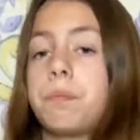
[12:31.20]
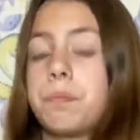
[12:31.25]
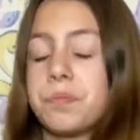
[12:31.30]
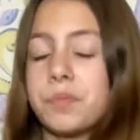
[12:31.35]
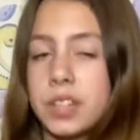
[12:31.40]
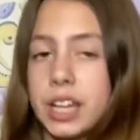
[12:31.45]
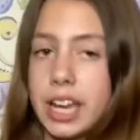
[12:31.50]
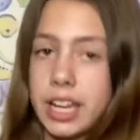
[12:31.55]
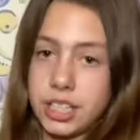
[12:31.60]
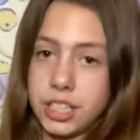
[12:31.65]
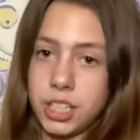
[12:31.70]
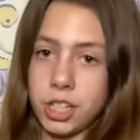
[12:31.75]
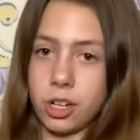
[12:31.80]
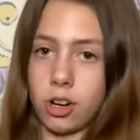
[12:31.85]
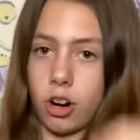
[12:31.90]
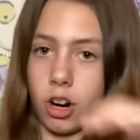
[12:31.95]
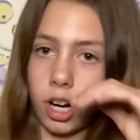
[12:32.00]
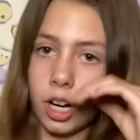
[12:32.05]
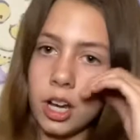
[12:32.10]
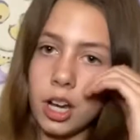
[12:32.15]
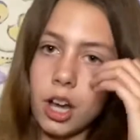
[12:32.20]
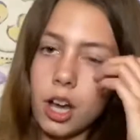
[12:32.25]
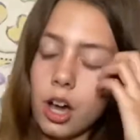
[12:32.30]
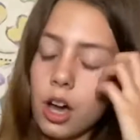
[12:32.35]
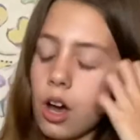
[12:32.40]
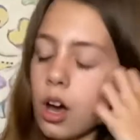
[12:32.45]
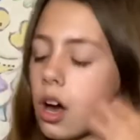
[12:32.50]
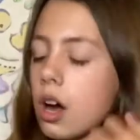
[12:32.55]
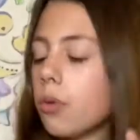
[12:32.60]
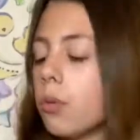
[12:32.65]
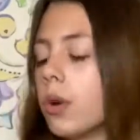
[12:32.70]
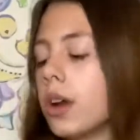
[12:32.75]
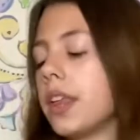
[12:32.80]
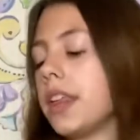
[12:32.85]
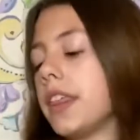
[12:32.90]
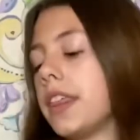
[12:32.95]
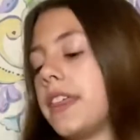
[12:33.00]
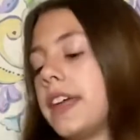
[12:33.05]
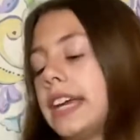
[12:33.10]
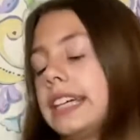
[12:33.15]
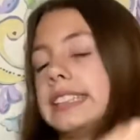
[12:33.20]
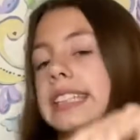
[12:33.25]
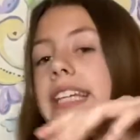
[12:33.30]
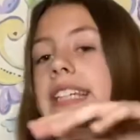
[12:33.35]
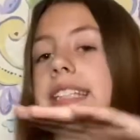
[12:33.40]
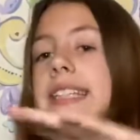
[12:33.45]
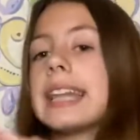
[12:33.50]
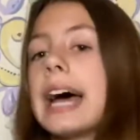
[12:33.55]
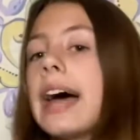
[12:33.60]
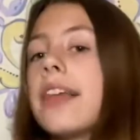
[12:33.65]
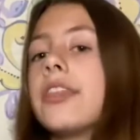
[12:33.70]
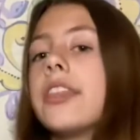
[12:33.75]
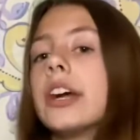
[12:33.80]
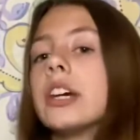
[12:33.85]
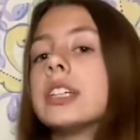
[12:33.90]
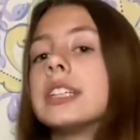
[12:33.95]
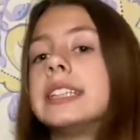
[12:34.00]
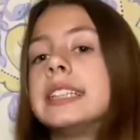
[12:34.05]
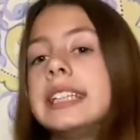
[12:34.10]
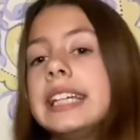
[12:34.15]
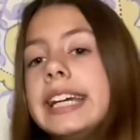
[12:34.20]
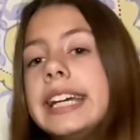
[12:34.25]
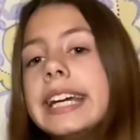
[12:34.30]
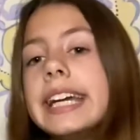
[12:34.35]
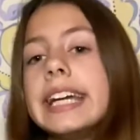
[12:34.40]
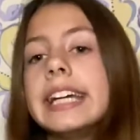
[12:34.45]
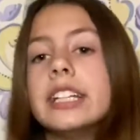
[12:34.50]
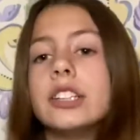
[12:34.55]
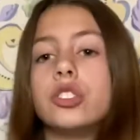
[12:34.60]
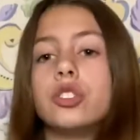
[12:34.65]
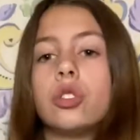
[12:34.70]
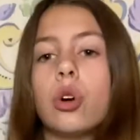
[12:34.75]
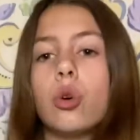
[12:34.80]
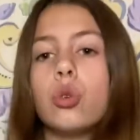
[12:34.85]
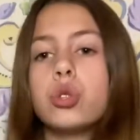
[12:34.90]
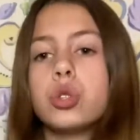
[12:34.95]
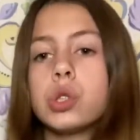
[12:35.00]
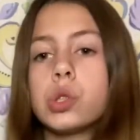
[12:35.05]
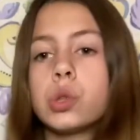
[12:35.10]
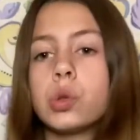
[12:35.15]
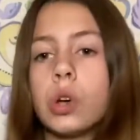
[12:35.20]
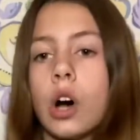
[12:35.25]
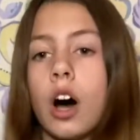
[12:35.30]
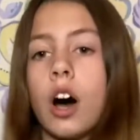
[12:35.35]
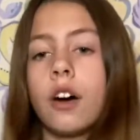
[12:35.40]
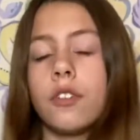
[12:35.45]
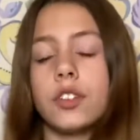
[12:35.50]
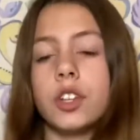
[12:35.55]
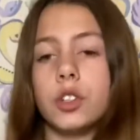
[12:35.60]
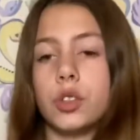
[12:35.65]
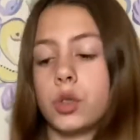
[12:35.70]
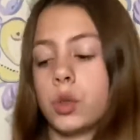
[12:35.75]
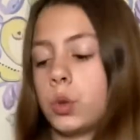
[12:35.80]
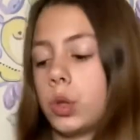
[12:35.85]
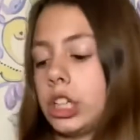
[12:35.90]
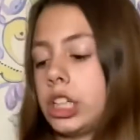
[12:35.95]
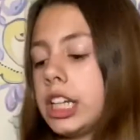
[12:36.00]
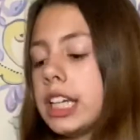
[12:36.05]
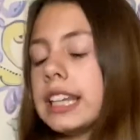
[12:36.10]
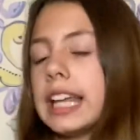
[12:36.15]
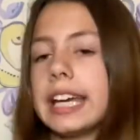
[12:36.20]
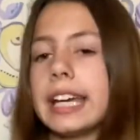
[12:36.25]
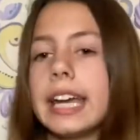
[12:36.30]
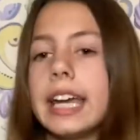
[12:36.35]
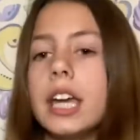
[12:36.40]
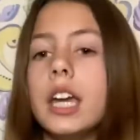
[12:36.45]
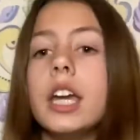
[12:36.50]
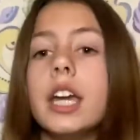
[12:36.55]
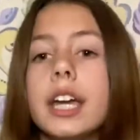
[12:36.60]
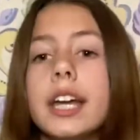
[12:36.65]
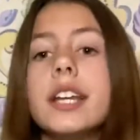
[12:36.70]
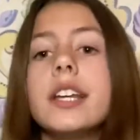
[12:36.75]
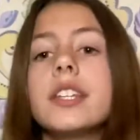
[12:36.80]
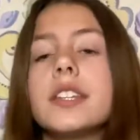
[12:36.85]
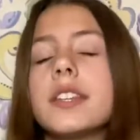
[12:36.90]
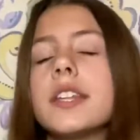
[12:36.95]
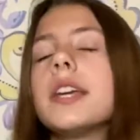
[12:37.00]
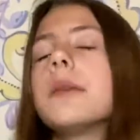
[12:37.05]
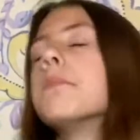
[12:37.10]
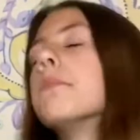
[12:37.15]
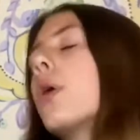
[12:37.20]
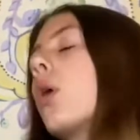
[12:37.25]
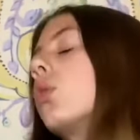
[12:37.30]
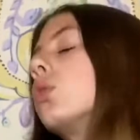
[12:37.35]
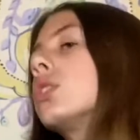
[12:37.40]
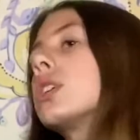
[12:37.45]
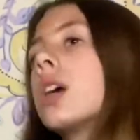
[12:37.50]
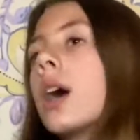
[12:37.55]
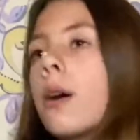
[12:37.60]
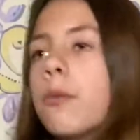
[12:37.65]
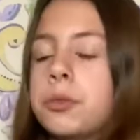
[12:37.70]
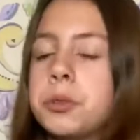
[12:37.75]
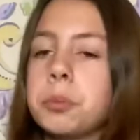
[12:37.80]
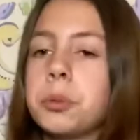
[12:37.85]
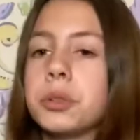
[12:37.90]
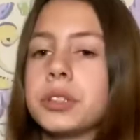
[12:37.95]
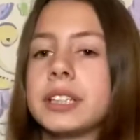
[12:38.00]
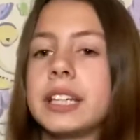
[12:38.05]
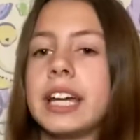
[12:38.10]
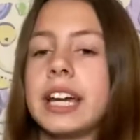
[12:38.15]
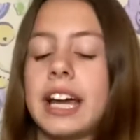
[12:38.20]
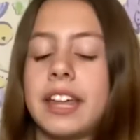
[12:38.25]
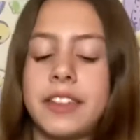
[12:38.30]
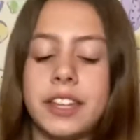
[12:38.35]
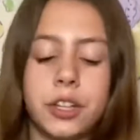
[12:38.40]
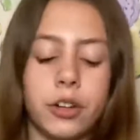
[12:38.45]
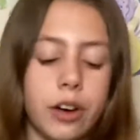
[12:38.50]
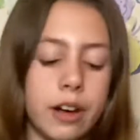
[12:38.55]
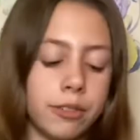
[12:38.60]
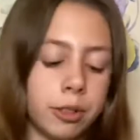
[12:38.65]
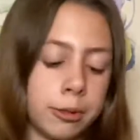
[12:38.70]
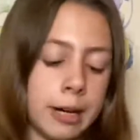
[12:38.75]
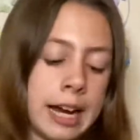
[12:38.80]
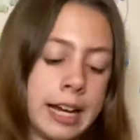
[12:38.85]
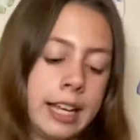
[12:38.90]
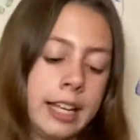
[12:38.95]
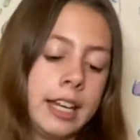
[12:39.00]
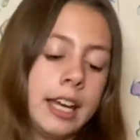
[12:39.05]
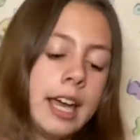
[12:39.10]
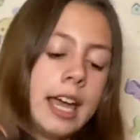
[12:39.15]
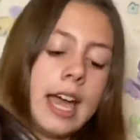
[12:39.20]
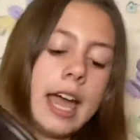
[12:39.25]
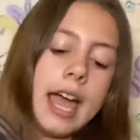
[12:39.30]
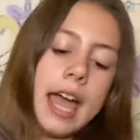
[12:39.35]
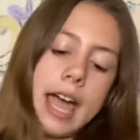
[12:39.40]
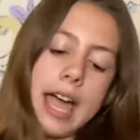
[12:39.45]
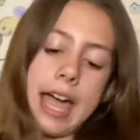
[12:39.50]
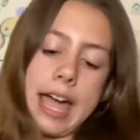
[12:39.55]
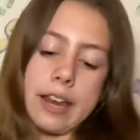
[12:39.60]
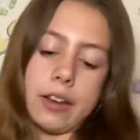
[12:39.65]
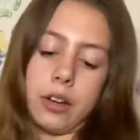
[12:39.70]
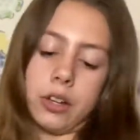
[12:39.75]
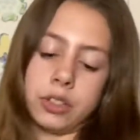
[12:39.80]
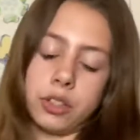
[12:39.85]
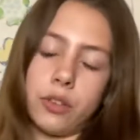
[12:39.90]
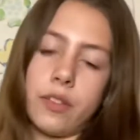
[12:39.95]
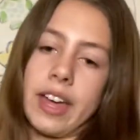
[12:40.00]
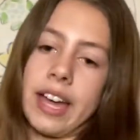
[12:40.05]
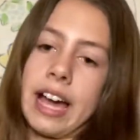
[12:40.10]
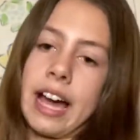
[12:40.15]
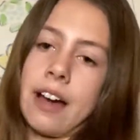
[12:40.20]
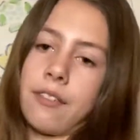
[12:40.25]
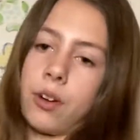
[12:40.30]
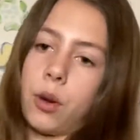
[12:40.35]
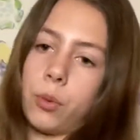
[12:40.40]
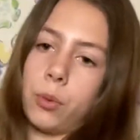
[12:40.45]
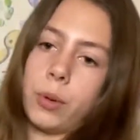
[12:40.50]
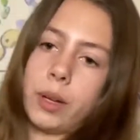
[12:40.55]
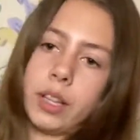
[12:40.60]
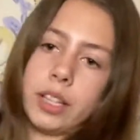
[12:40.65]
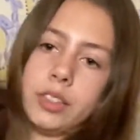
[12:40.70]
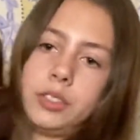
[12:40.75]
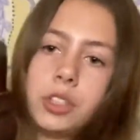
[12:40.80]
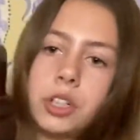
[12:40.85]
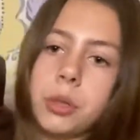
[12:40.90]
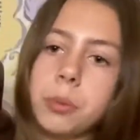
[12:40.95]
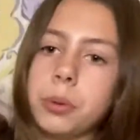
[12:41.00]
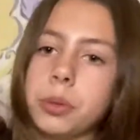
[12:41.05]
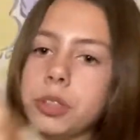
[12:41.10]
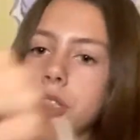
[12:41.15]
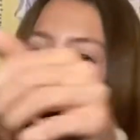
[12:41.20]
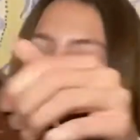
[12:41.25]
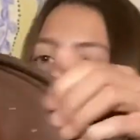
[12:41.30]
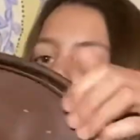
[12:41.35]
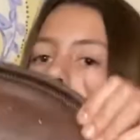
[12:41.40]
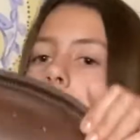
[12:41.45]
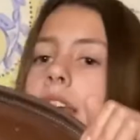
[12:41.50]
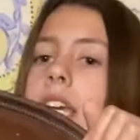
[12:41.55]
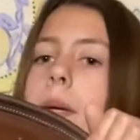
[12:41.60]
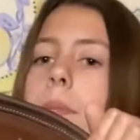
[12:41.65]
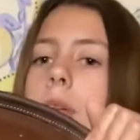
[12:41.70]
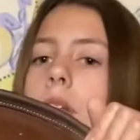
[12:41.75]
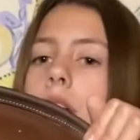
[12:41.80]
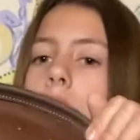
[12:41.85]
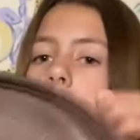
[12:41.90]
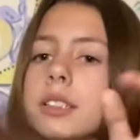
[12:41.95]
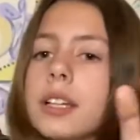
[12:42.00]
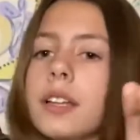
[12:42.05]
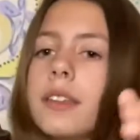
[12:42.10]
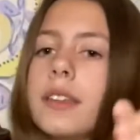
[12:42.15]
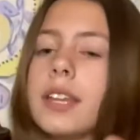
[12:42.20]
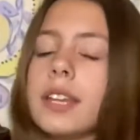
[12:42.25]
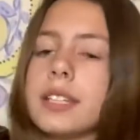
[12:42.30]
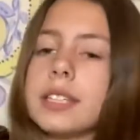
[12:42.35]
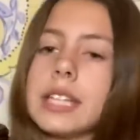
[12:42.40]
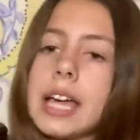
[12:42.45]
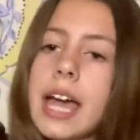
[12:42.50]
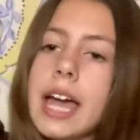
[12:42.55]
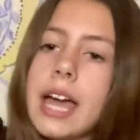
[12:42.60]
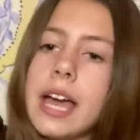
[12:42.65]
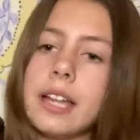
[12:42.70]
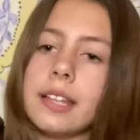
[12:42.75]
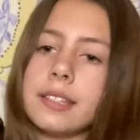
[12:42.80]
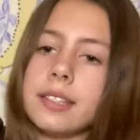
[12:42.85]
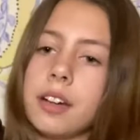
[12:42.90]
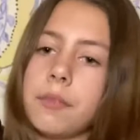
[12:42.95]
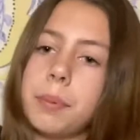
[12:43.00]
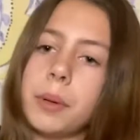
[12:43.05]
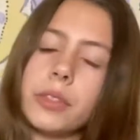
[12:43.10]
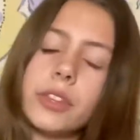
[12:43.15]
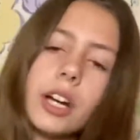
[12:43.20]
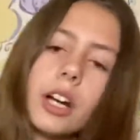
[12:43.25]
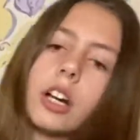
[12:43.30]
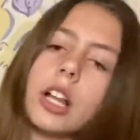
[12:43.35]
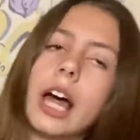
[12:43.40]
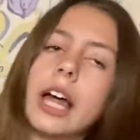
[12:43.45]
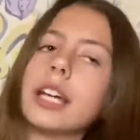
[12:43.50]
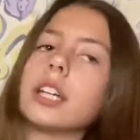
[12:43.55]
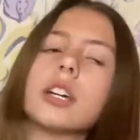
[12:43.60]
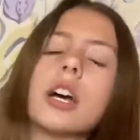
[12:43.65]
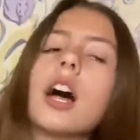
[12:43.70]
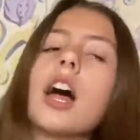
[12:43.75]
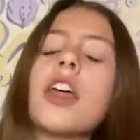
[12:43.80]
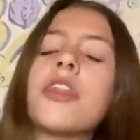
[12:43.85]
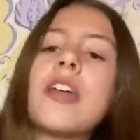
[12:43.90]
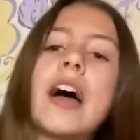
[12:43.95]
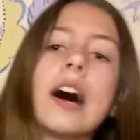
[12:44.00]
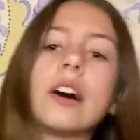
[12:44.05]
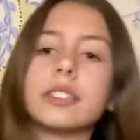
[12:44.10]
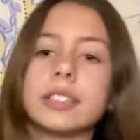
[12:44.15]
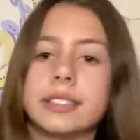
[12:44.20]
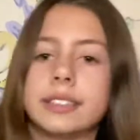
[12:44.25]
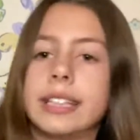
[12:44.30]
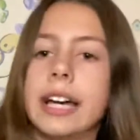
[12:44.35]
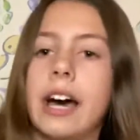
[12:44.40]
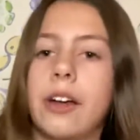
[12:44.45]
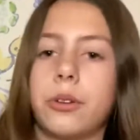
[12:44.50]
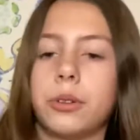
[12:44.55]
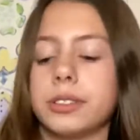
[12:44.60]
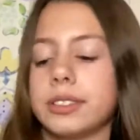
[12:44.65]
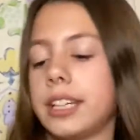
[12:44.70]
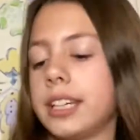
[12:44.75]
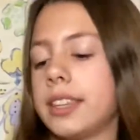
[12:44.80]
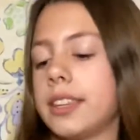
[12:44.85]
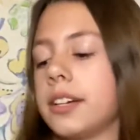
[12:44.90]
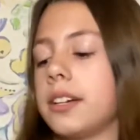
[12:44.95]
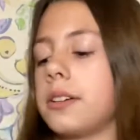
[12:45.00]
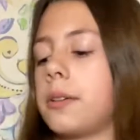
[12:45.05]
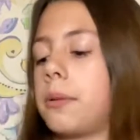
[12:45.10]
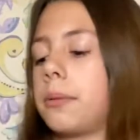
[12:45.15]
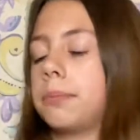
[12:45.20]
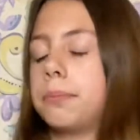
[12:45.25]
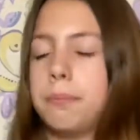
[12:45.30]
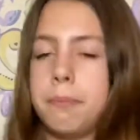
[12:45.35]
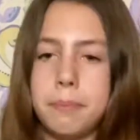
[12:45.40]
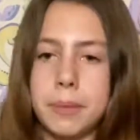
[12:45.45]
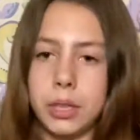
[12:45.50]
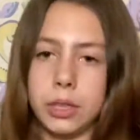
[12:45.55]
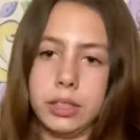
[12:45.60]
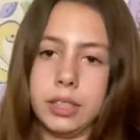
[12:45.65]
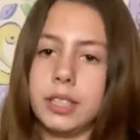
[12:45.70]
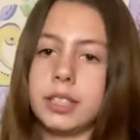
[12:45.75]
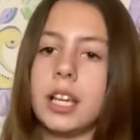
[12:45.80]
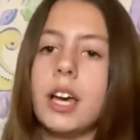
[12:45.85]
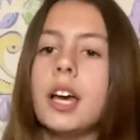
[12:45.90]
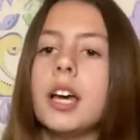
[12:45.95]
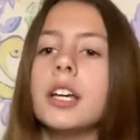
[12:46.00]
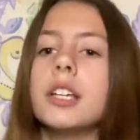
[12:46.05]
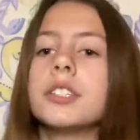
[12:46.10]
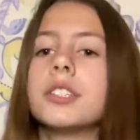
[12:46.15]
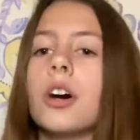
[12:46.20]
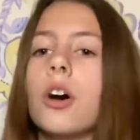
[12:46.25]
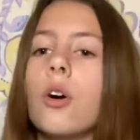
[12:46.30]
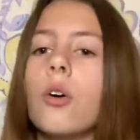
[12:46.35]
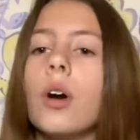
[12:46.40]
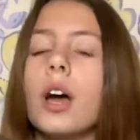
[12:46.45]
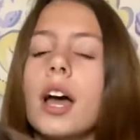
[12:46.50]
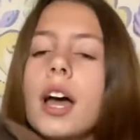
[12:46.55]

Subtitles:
HDR, one of the things is that their seat is so soft and squishy. Like, it is the most comfortable thing I think you'll ever ride in. And also they have really durable just knee blocks on this and stuff, but there are like 1,000 saddles, like there are millions. So